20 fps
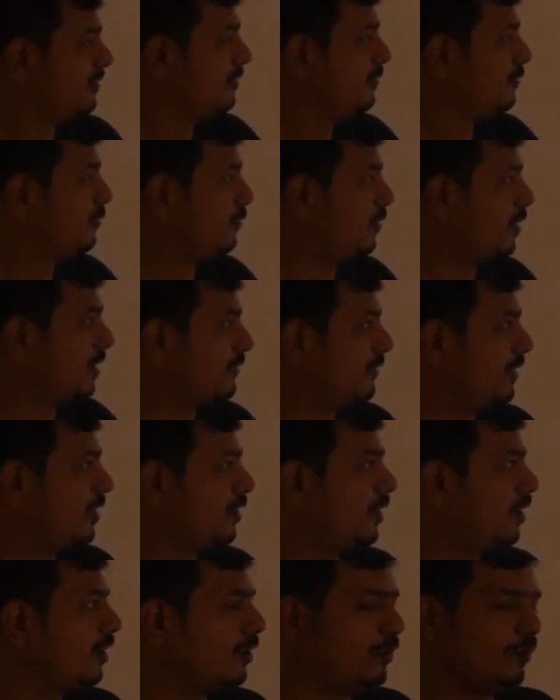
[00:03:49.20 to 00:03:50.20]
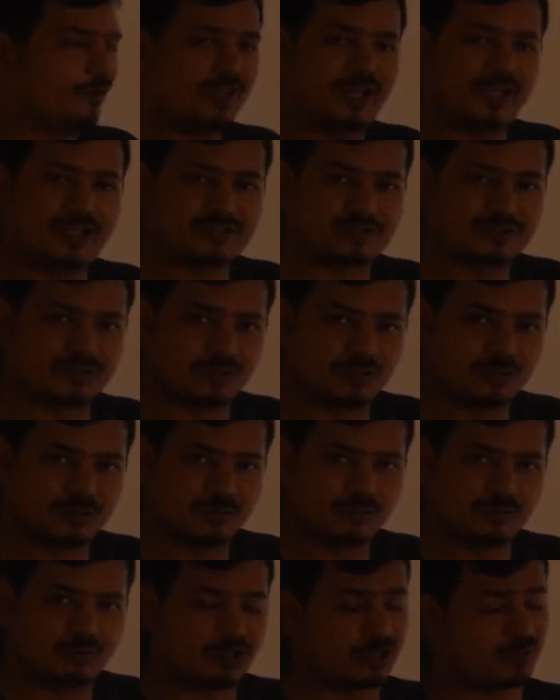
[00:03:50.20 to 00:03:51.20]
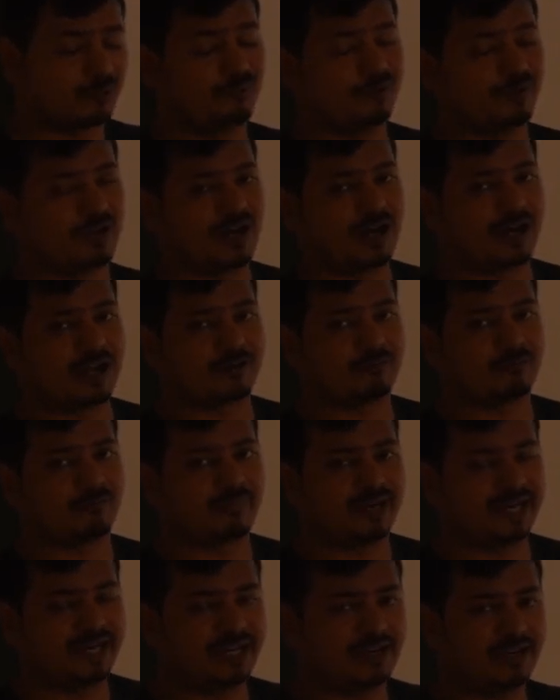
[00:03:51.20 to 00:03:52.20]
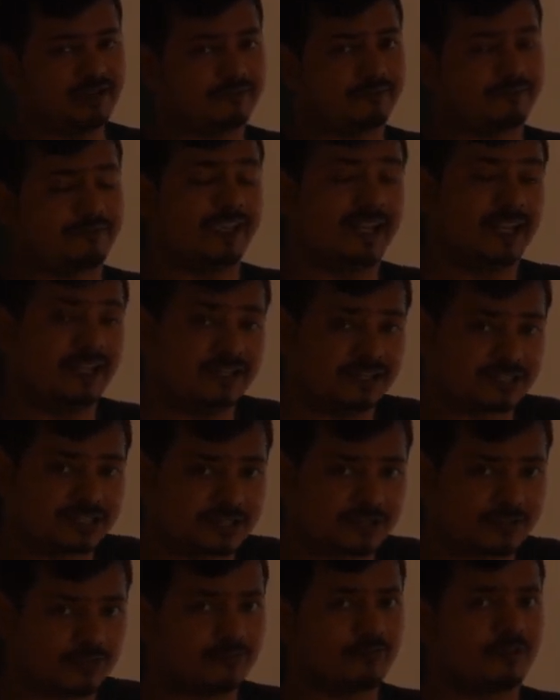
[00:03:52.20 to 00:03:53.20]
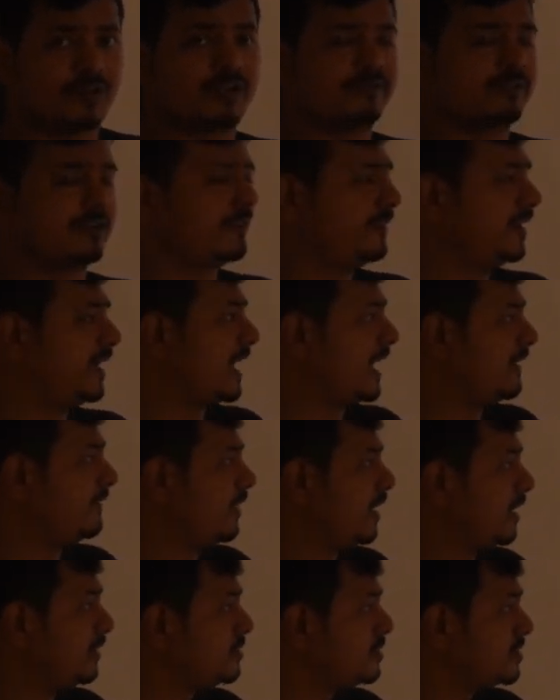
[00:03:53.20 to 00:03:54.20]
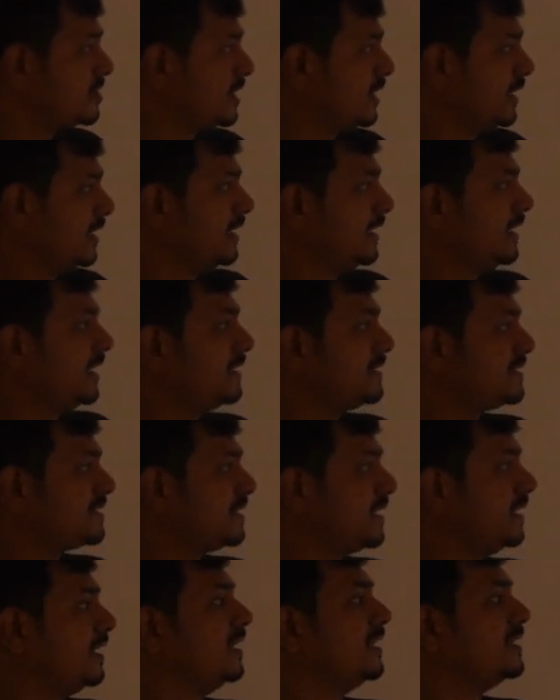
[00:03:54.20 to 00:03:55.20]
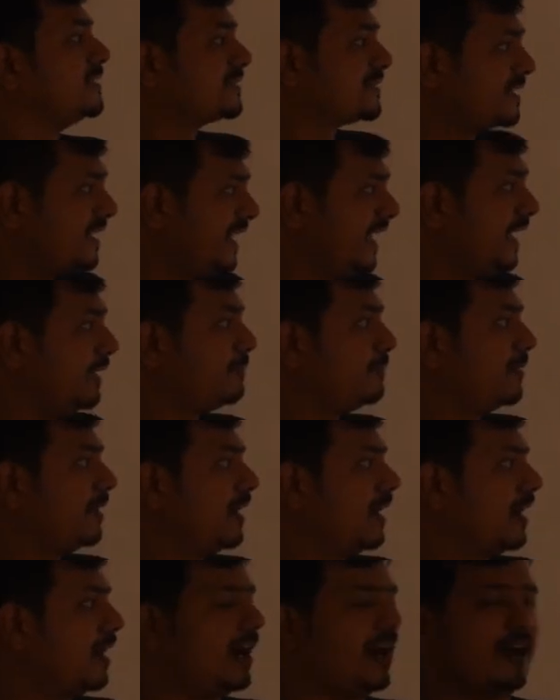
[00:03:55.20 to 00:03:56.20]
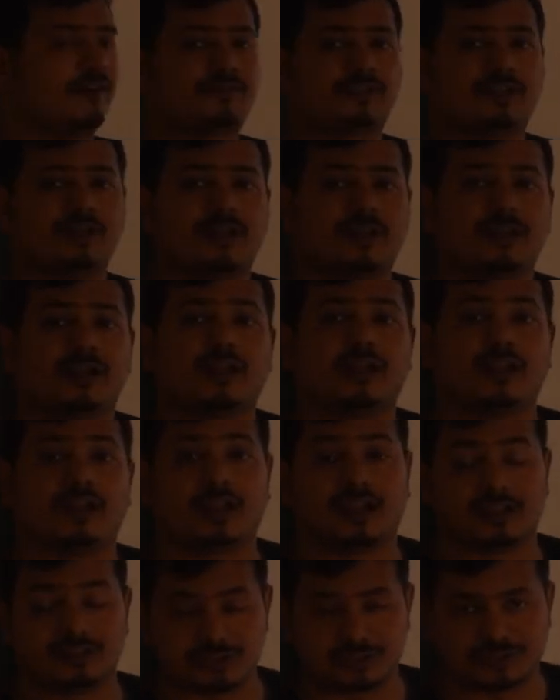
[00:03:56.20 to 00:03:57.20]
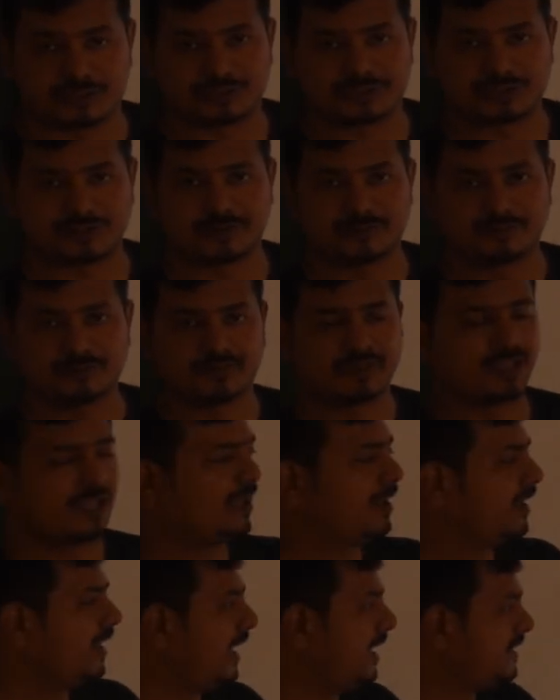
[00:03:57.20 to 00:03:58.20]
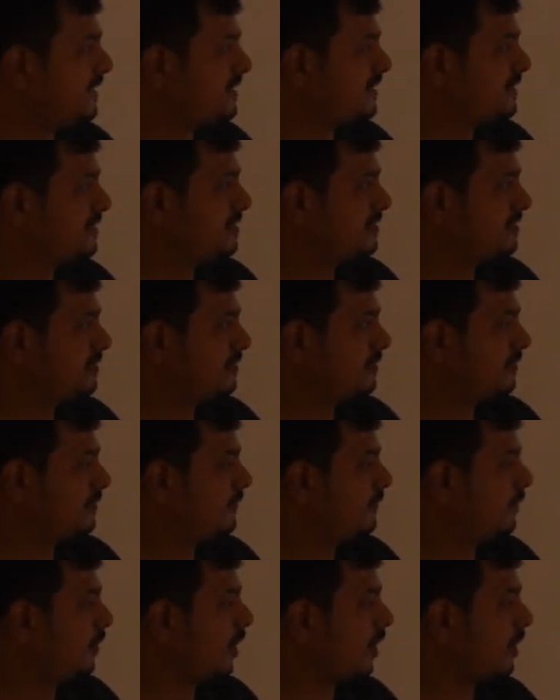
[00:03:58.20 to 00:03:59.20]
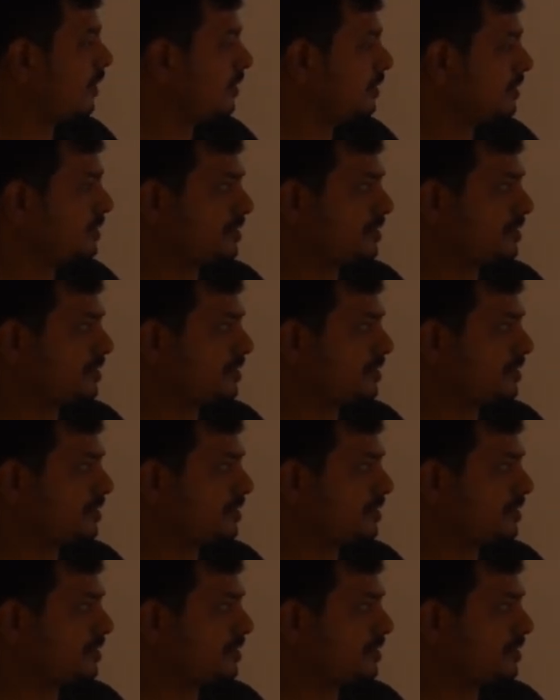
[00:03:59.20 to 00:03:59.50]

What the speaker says: what we always do, what our mind feels whenever we have lunch, is sleep after lunch. S for